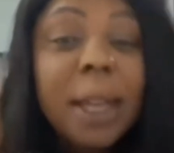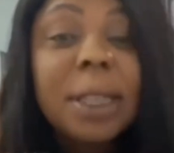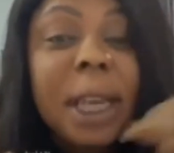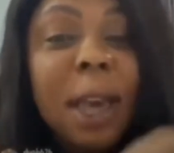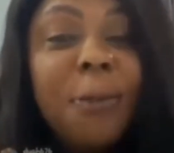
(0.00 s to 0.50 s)

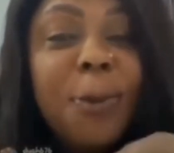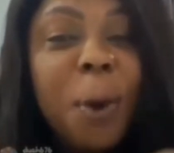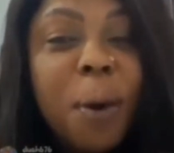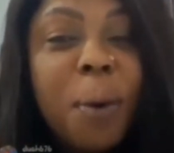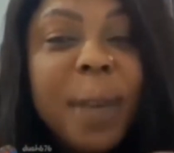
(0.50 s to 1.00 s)
And
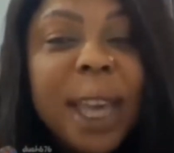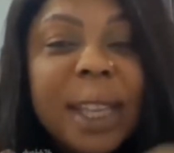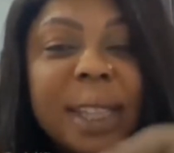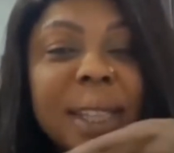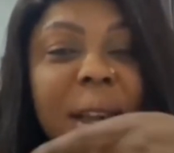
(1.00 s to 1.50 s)
if your
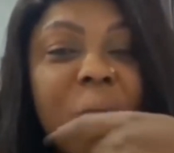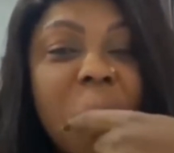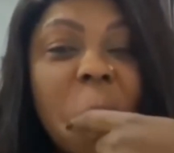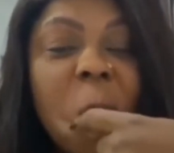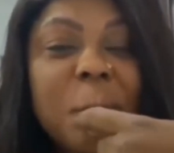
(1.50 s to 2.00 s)
mommy is
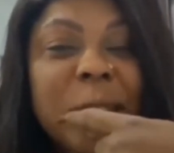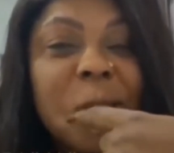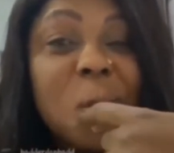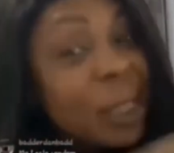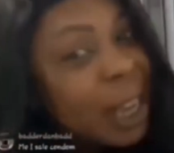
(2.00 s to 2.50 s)

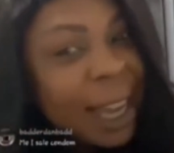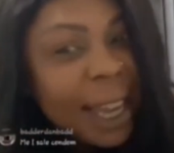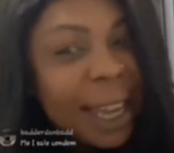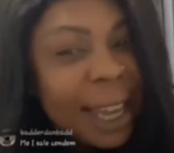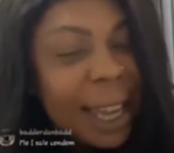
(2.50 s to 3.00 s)
homeless
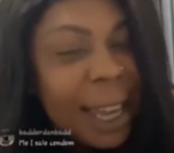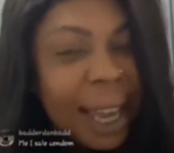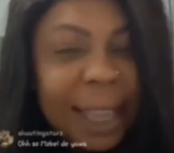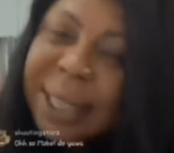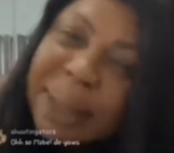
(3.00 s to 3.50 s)
today,
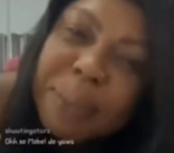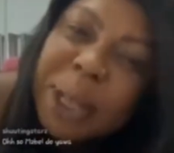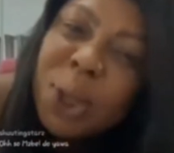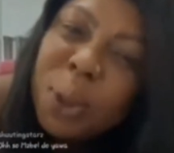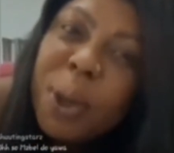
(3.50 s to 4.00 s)
it
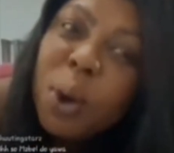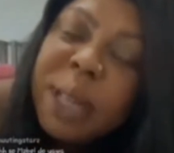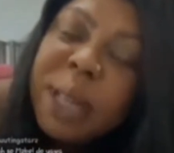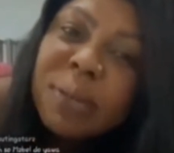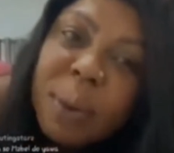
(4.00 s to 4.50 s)
doesn't mean she'll be
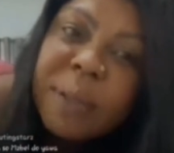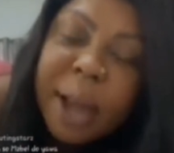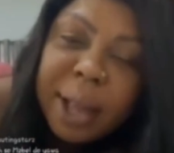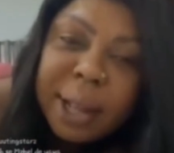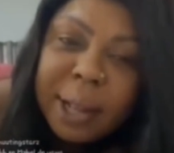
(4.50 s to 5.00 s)
homeless
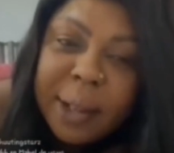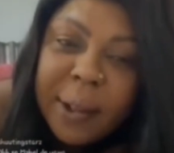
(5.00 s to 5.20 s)
forever.